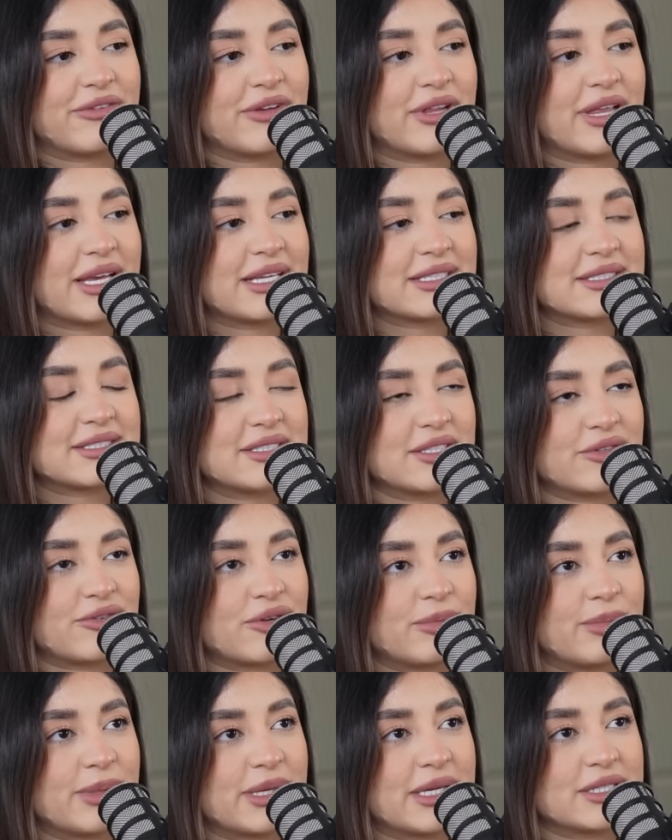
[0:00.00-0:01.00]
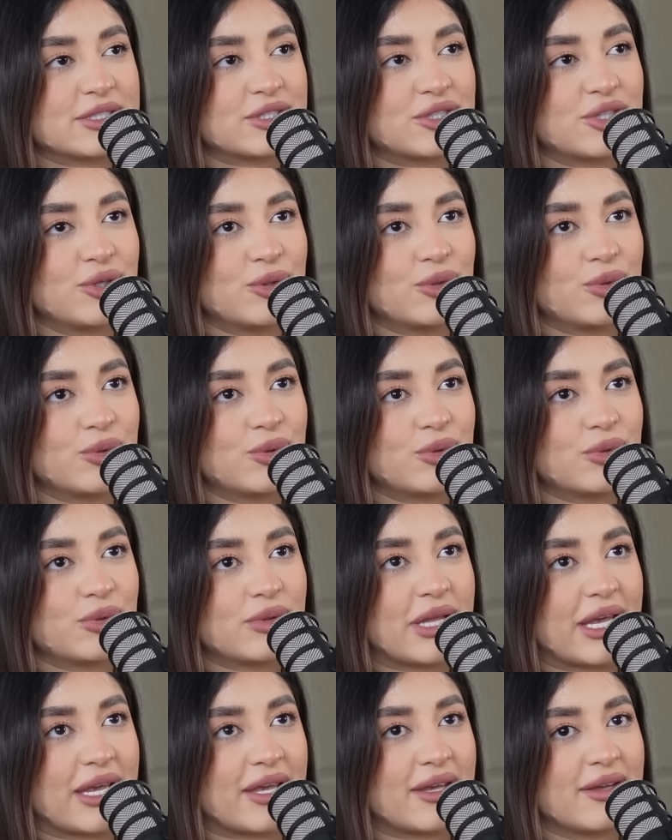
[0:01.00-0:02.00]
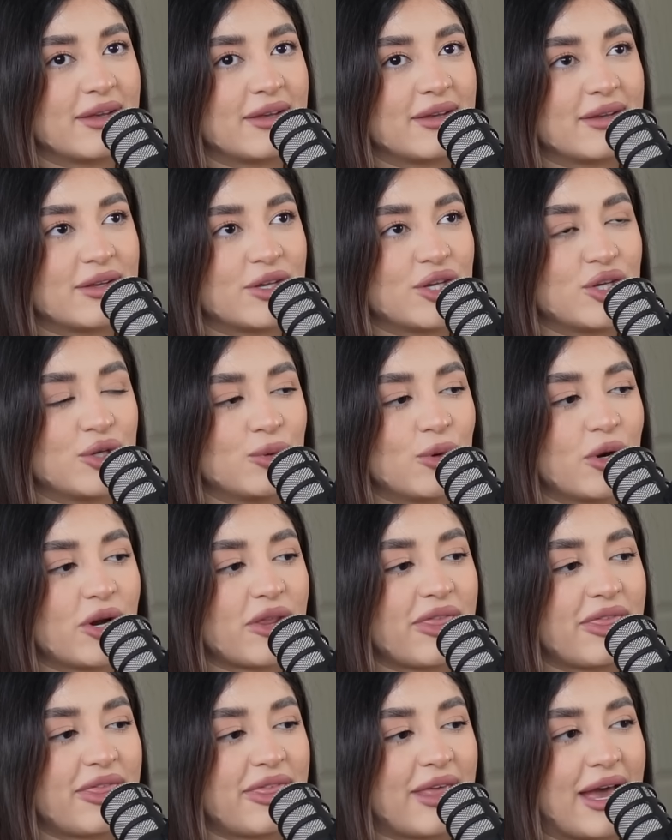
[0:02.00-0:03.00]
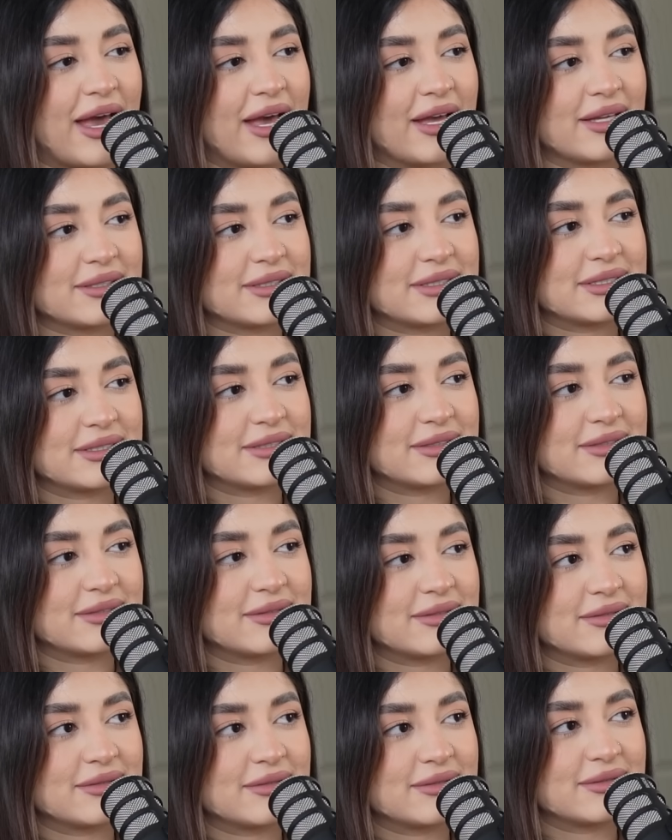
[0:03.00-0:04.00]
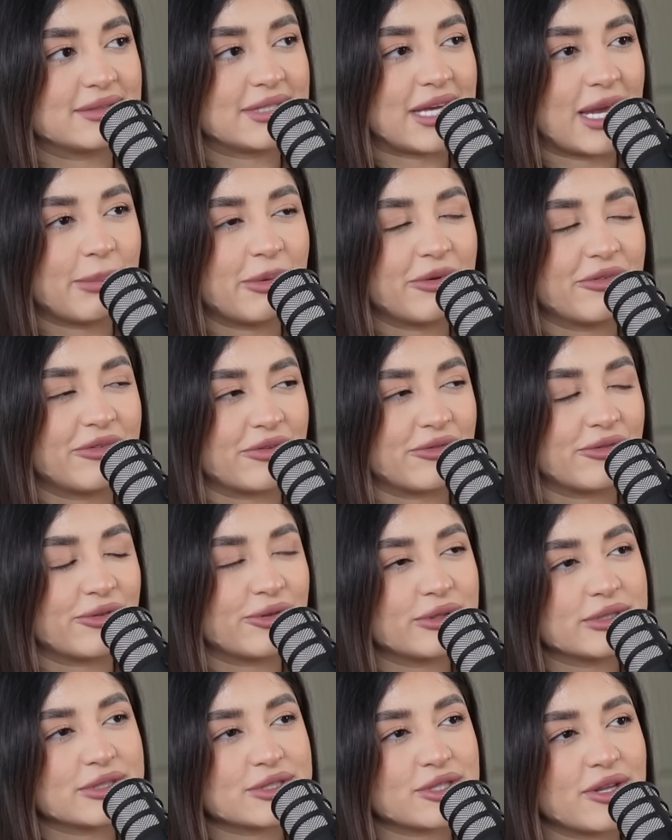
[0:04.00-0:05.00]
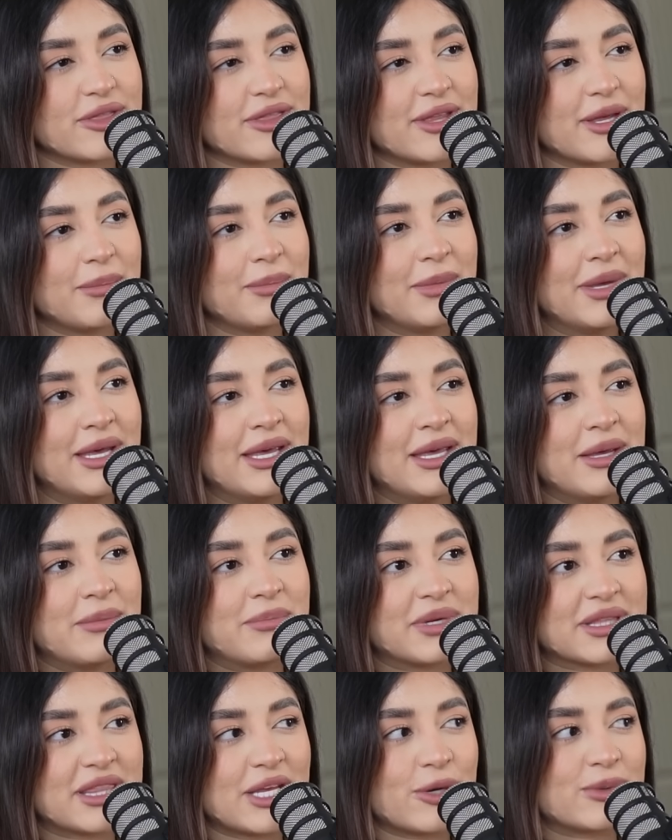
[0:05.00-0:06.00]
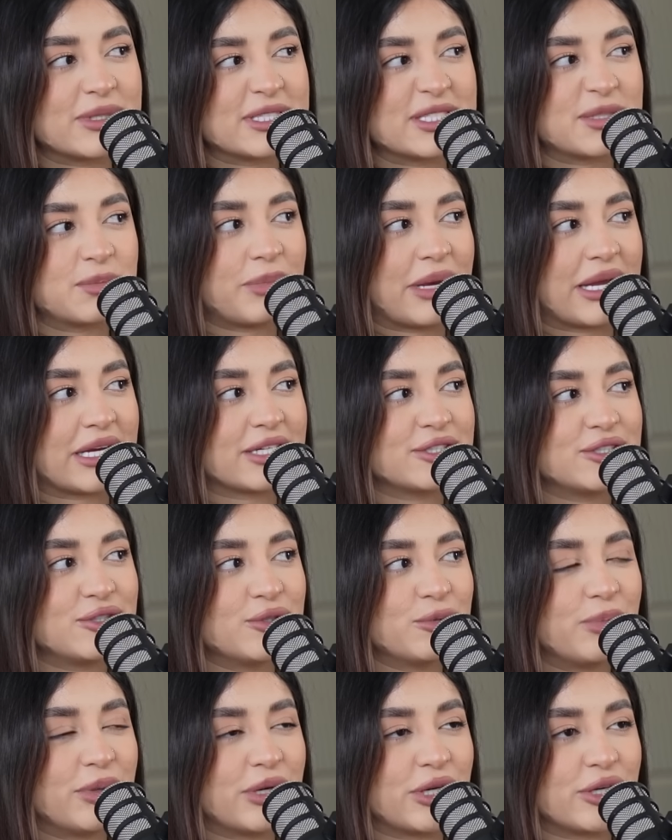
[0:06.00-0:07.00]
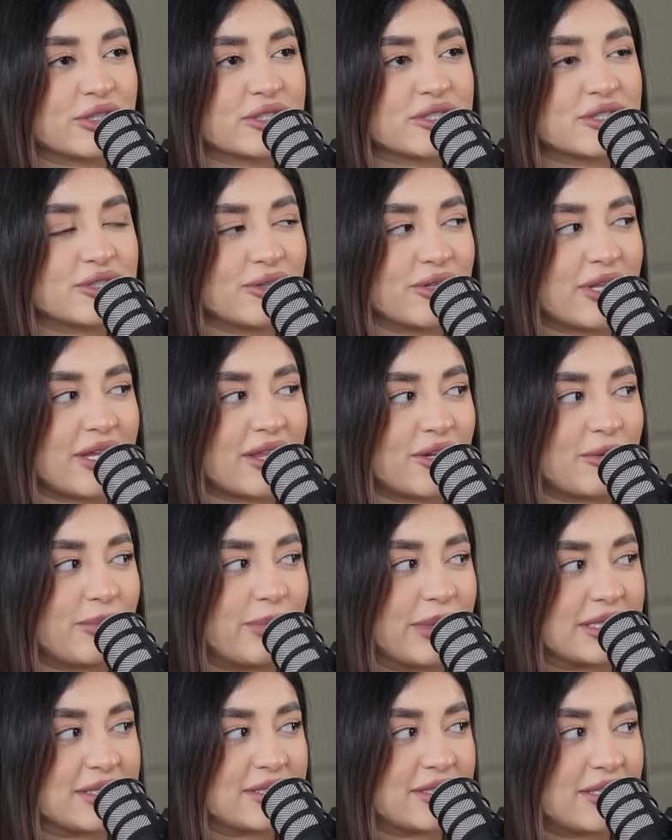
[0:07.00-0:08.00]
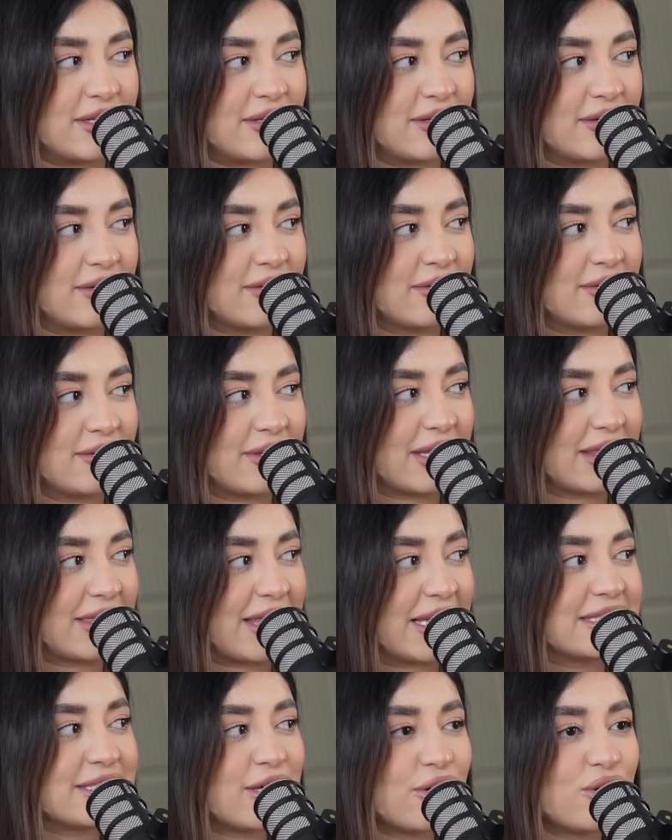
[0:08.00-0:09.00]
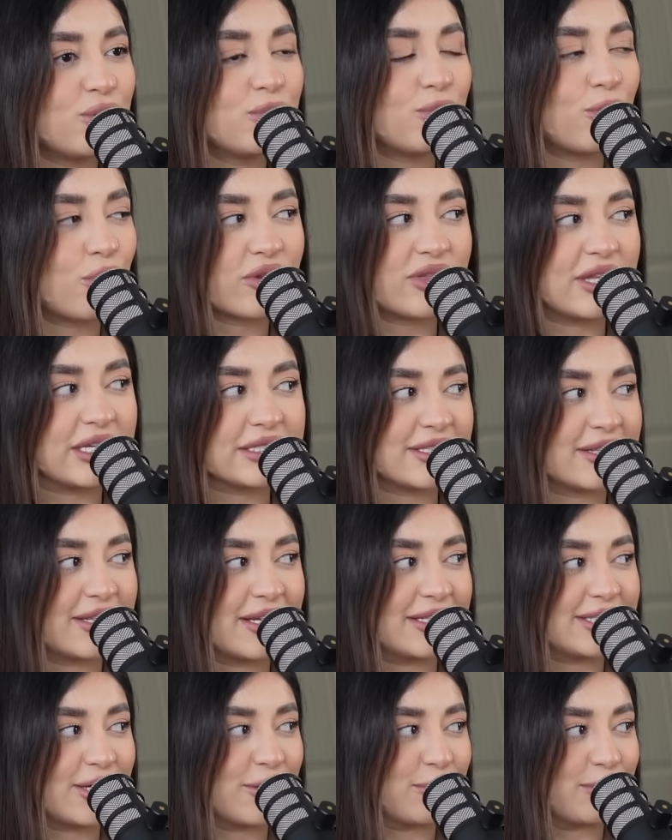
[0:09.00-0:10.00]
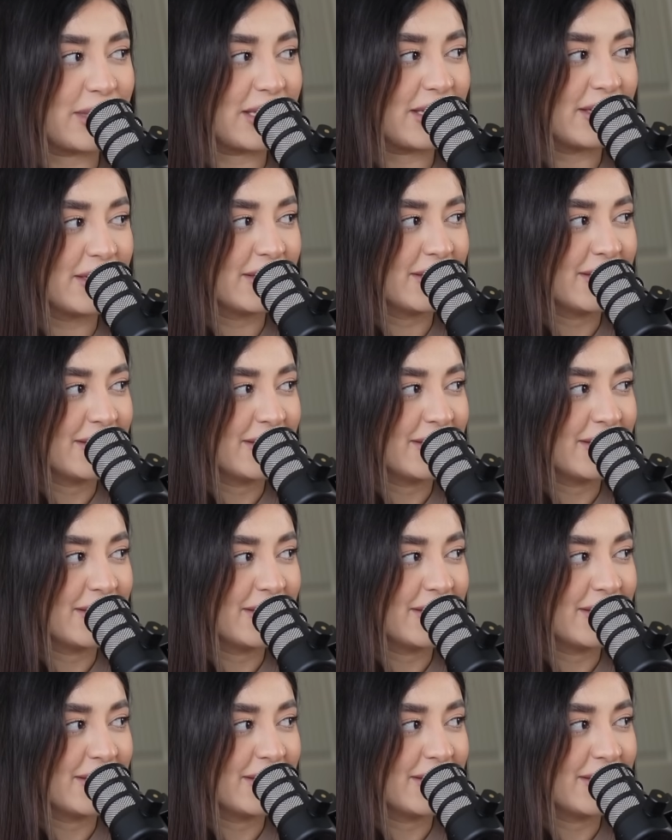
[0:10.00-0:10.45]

feel like it's different because you like you are that type of influence on them, but they respect you, but you're still like their bestie. Like they tell you more things than they tell me.